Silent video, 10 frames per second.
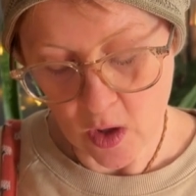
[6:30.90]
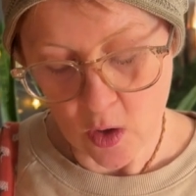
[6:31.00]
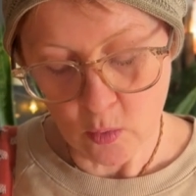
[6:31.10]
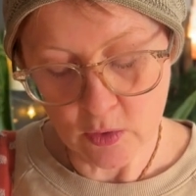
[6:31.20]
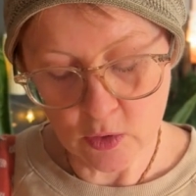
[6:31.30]

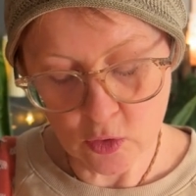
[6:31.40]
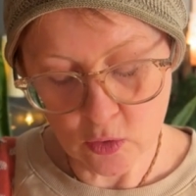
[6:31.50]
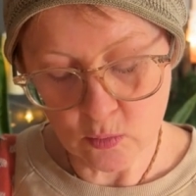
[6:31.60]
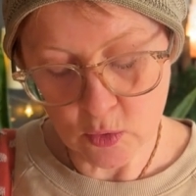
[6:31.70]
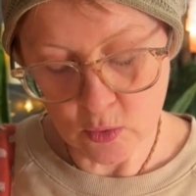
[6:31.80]
where the new
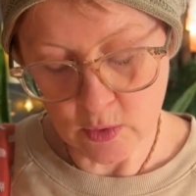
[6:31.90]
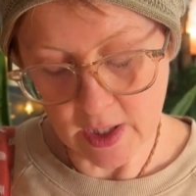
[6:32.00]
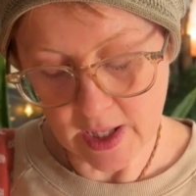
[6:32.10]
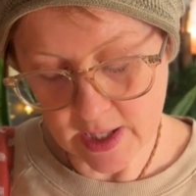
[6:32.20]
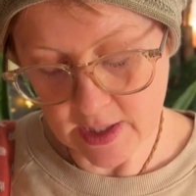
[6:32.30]
moon
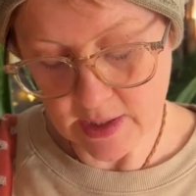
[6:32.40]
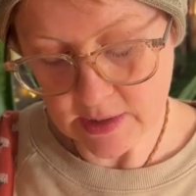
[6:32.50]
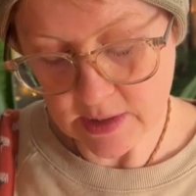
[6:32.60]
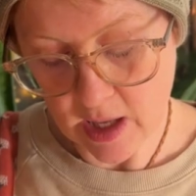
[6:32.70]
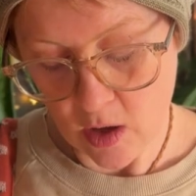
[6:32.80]

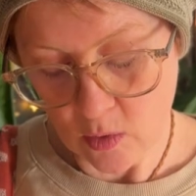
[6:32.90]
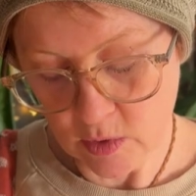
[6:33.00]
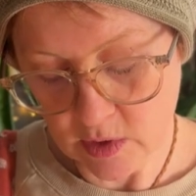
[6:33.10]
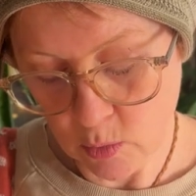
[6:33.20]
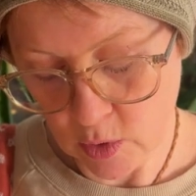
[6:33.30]
hangs with
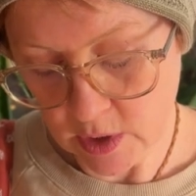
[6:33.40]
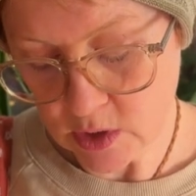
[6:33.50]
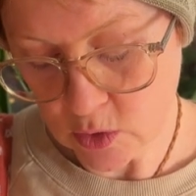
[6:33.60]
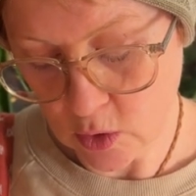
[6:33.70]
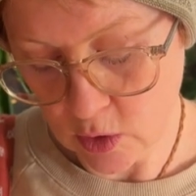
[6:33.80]
the morning
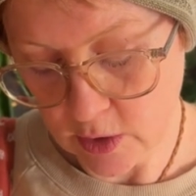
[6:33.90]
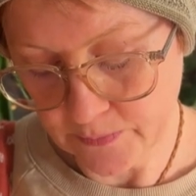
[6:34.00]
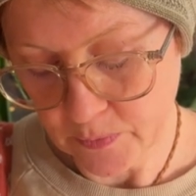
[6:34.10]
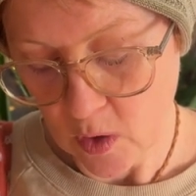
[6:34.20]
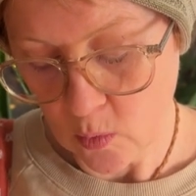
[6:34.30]
star,
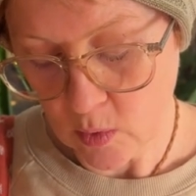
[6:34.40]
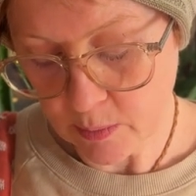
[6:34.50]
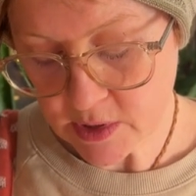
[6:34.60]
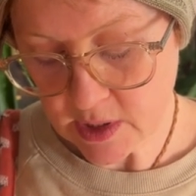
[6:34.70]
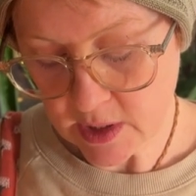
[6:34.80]

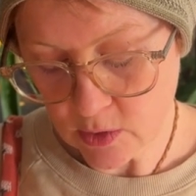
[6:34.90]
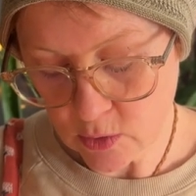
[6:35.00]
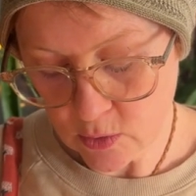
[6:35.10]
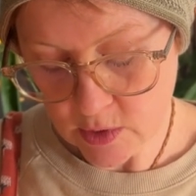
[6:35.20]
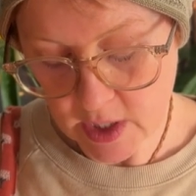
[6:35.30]
representing a
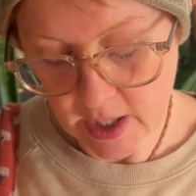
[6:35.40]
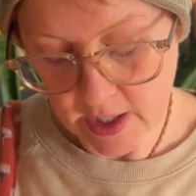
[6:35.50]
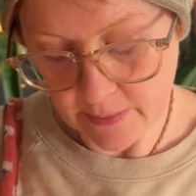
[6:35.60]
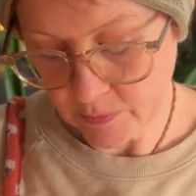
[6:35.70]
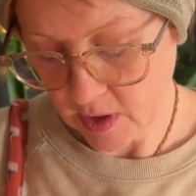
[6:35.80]
new
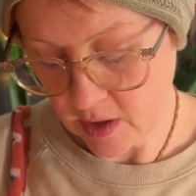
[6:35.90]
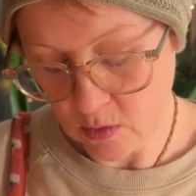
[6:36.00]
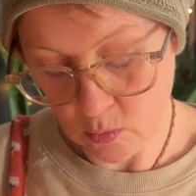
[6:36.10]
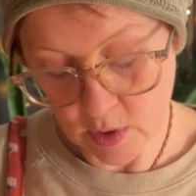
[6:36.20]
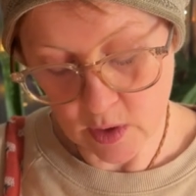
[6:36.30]
day and a
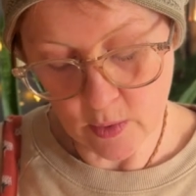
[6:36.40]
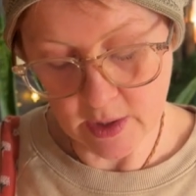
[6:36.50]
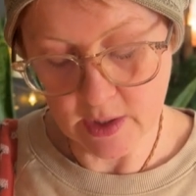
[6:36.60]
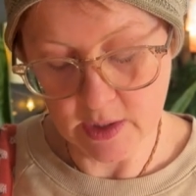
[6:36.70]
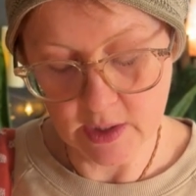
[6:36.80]

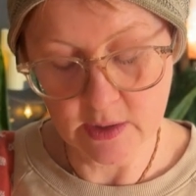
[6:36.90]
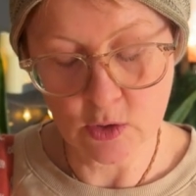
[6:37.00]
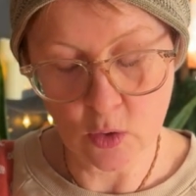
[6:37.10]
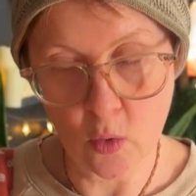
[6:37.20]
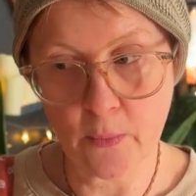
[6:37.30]
reawakening
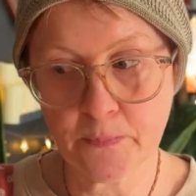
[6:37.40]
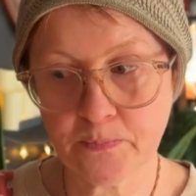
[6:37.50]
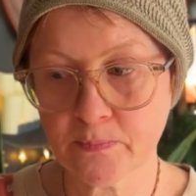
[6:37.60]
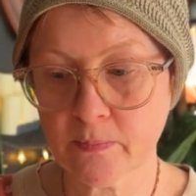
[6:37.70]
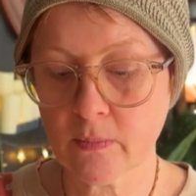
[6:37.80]
soul.
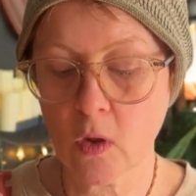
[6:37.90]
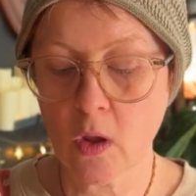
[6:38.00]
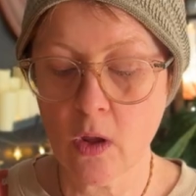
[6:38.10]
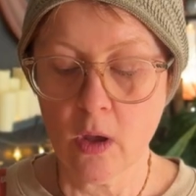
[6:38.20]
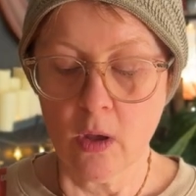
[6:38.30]

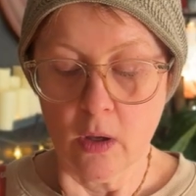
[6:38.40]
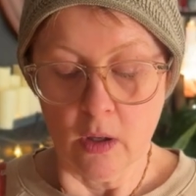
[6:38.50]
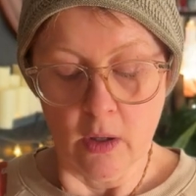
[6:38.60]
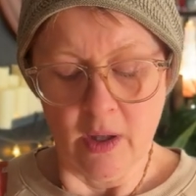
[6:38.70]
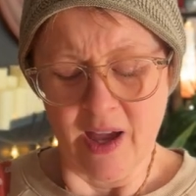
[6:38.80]

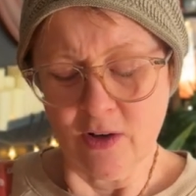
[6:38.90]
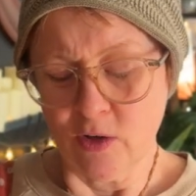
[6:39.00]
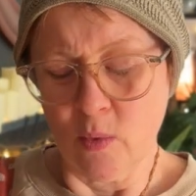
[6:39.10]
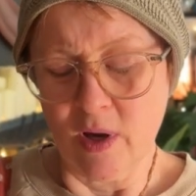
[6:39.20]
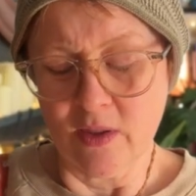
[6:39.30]
I don't know
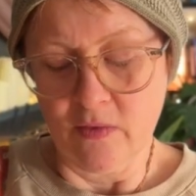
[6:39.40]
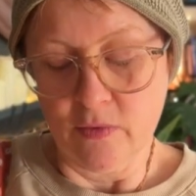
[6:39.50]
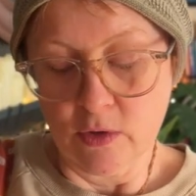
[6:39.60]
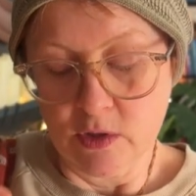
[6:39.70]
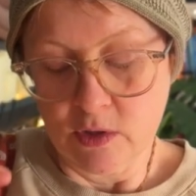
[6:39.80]
why that
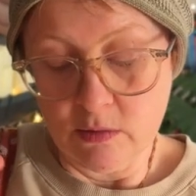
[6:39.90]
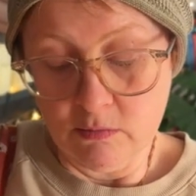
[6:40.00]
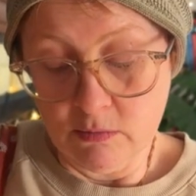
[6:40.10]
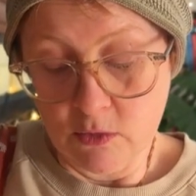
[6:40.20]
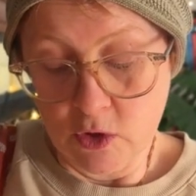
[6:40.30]
first
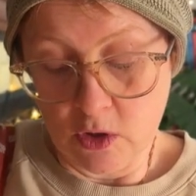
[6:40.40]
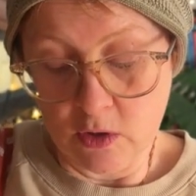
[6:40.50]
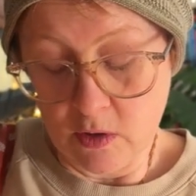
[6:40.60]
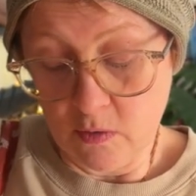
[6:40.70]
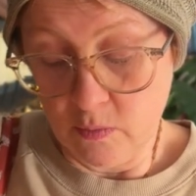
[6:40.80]
chunk
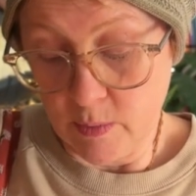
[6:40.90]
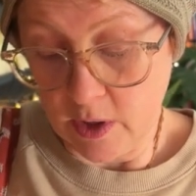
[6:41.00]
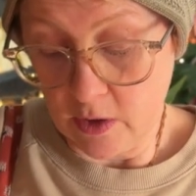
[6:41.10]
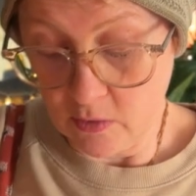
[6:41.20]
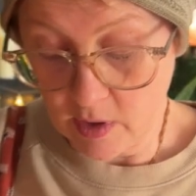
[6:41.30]
of
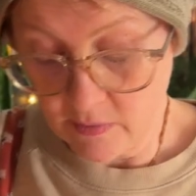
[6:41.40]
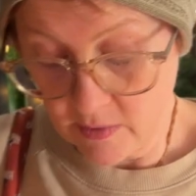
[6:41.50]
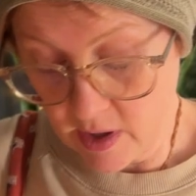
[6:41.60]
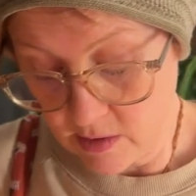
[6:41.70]
paragraph kind